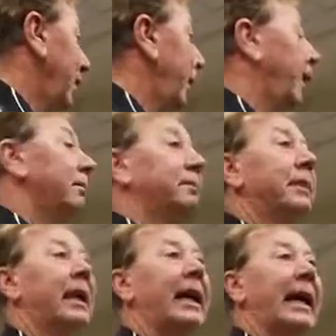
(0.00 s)
Well,
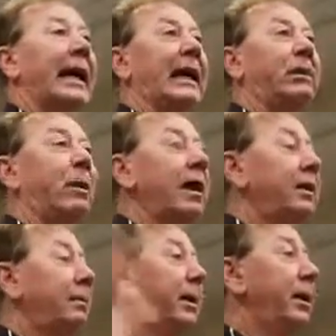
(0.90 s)

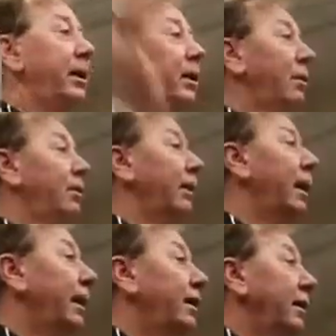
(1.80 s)
great to be here
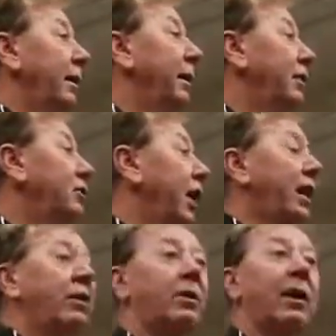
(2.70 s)
and in
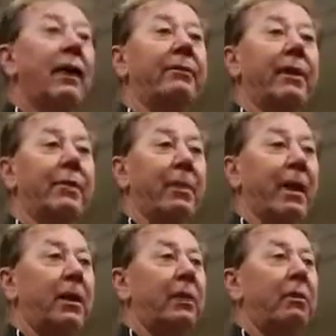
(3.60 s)
Chattanooga. I've never
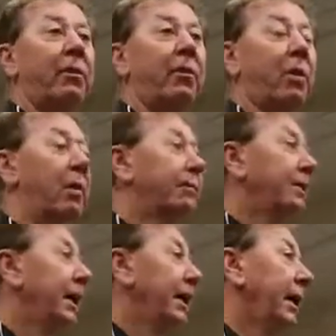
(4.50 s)
been here before.
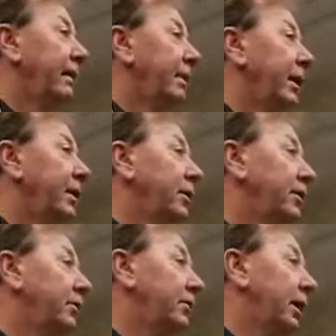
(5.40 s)
I've been
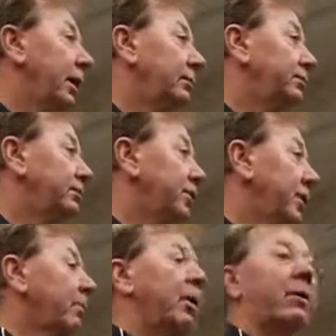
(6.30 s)
to
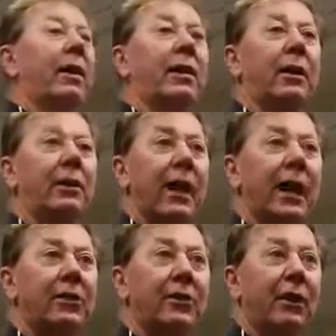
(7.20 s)
somewhere around here,
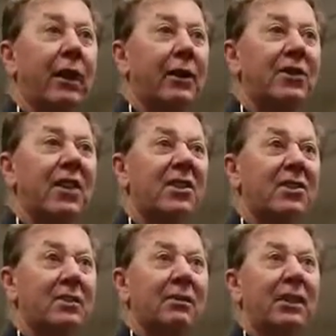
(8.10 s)
Nashville, I guess
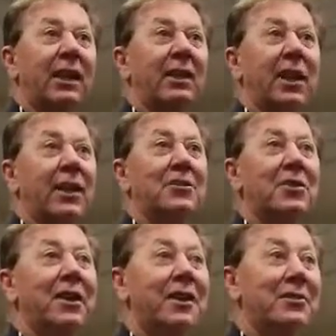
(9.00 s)
that's in
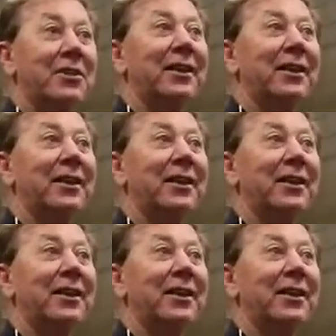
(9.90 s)
Tennessee, isn't